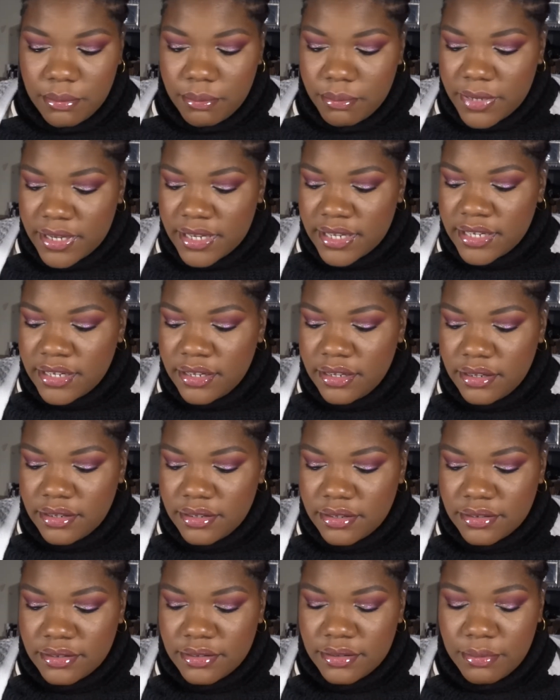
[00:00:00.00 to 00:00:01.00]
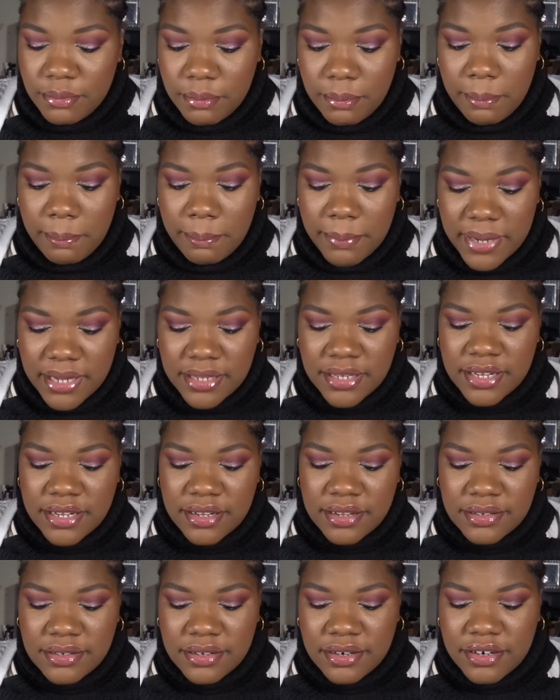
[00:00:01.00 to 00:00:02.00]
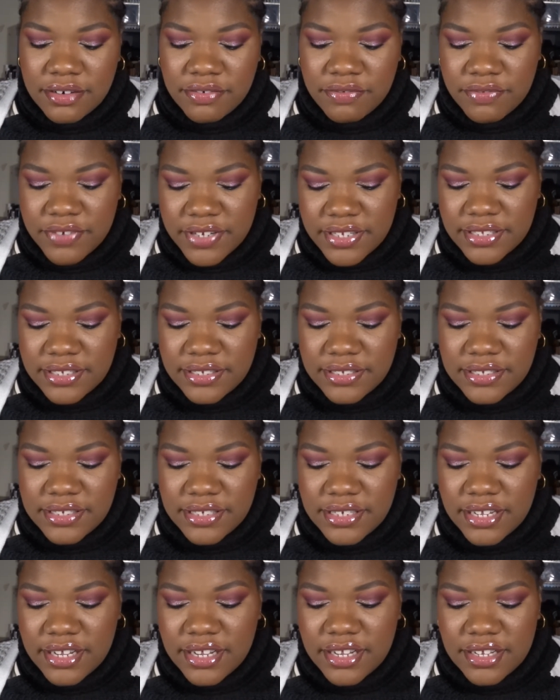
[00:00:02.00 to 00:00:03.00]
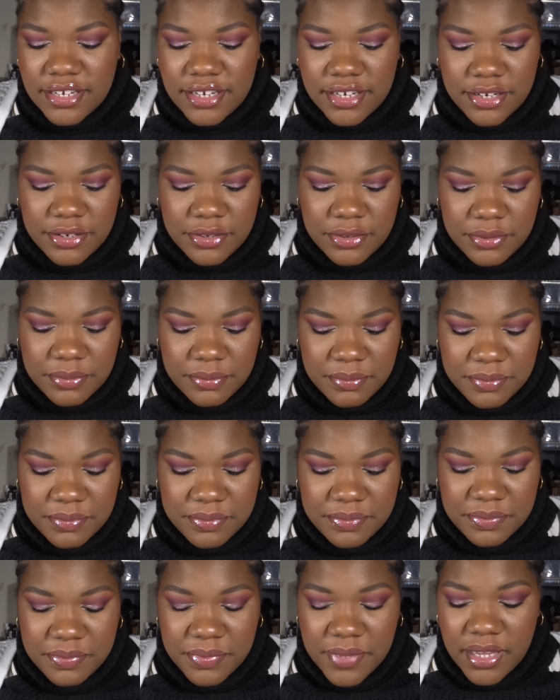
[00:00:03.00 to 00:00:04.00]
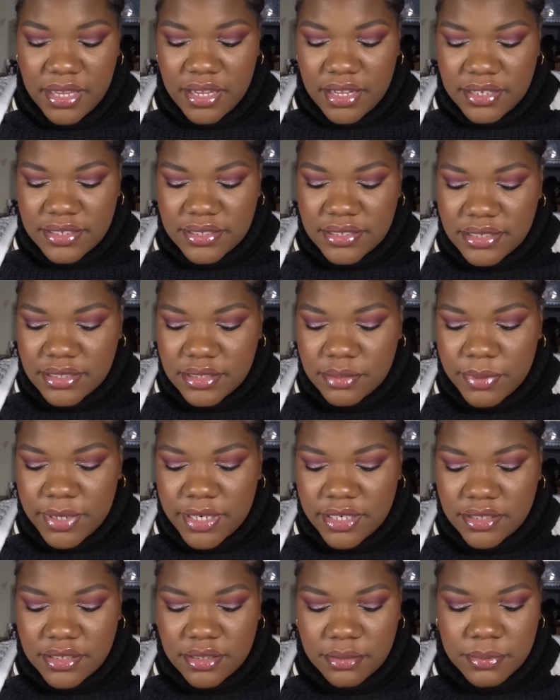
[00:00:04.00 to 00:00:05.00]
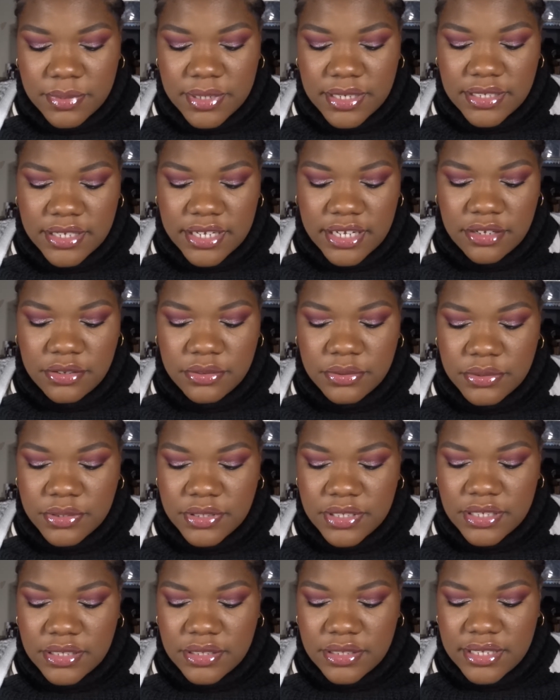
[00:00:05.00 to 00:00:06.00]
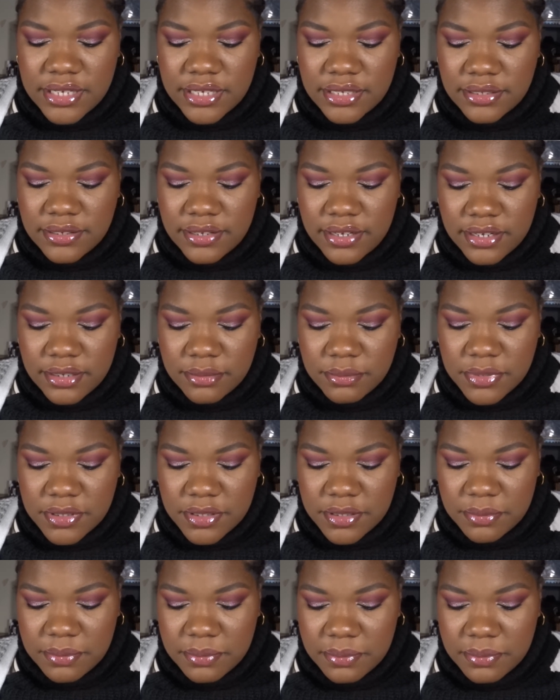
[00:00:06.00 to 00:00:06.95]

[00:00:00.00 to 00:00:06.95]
my Manna Kadar Fantasy Highlighter. Since my last update, I used it 10 times.